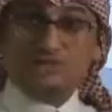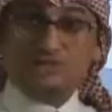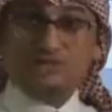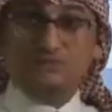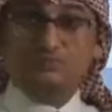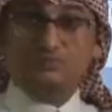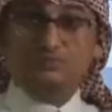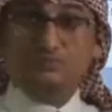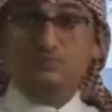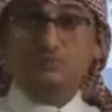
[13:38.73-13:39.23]
him
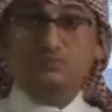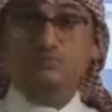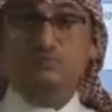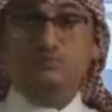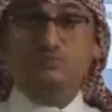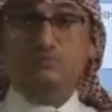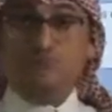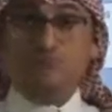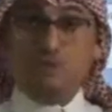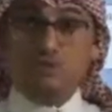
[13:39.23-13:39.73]
to
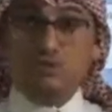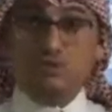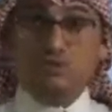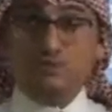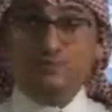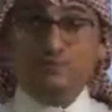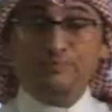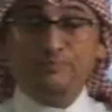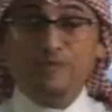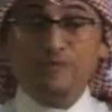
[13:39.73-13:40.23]
more
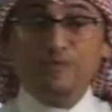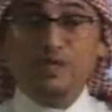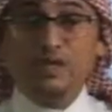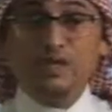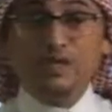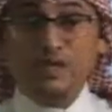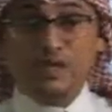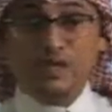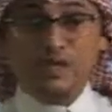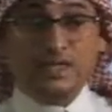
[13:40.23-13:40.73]

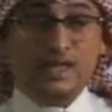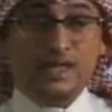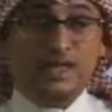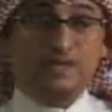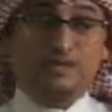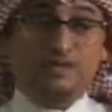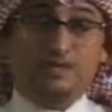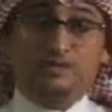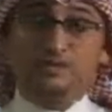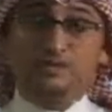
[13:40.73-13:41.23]

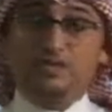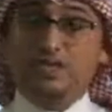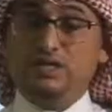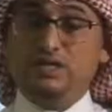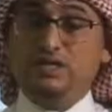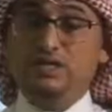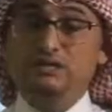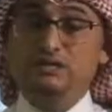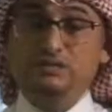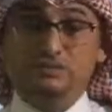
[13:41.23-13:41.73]
clarity, okay,
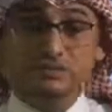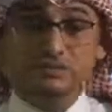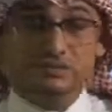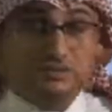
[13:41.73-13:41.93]
to